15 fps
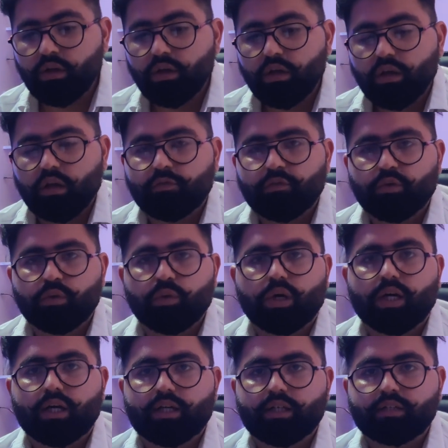if you
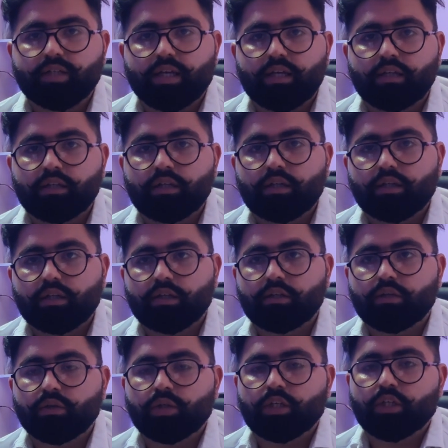are a designer, then
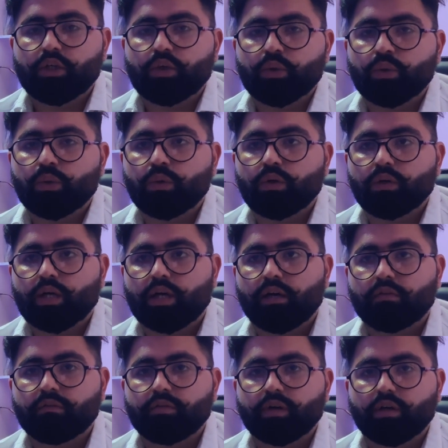you need to
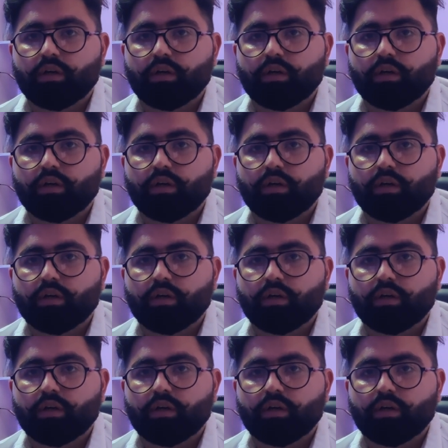have